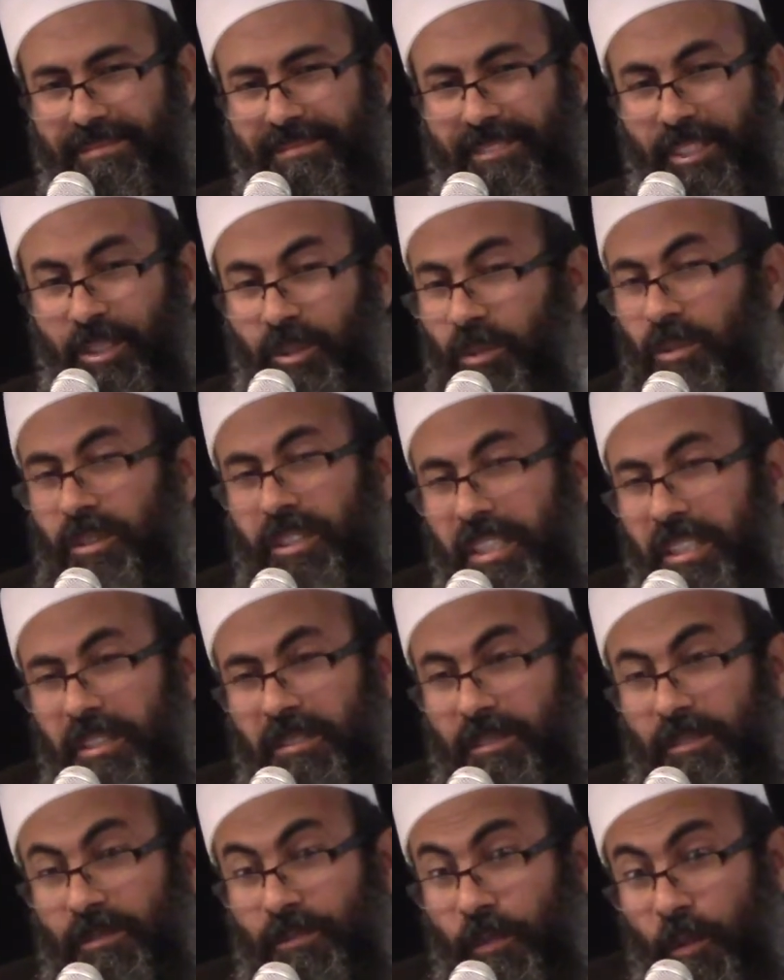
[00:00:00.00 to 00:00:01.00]
They don't
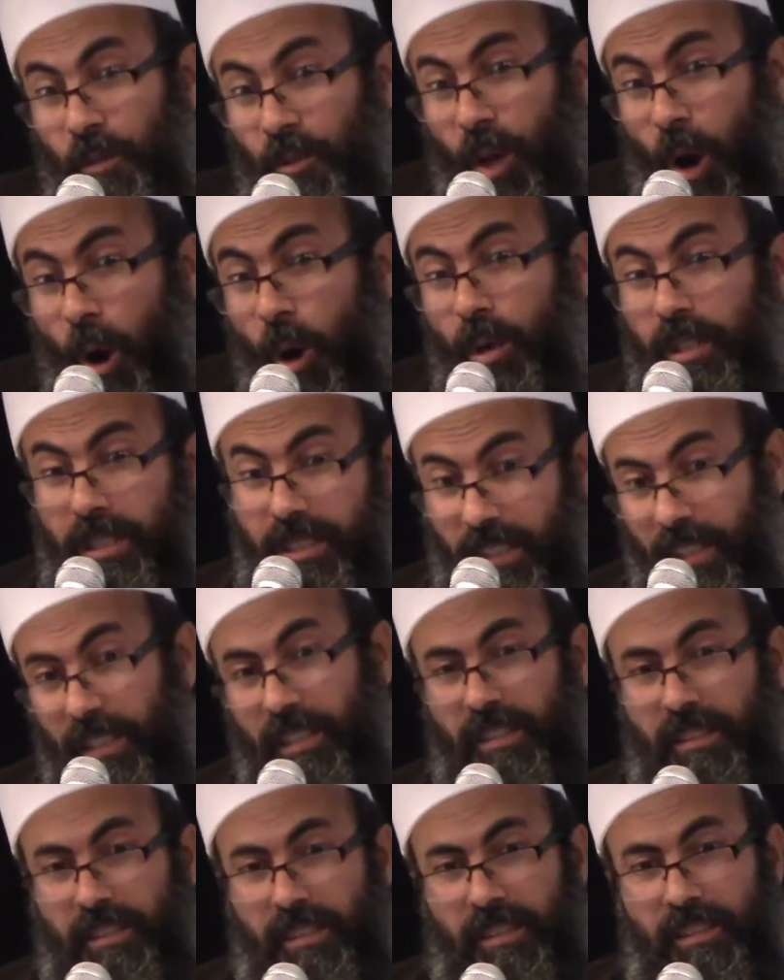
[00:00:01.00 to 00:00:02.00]
eat for the whole
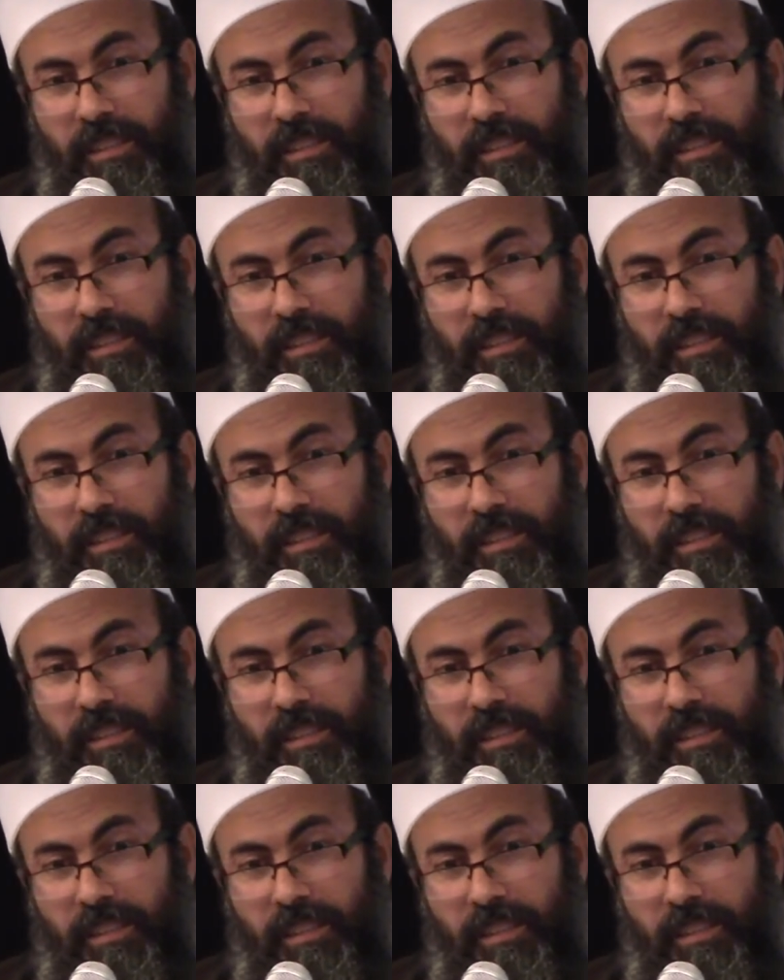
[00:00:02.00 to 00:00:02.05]
year.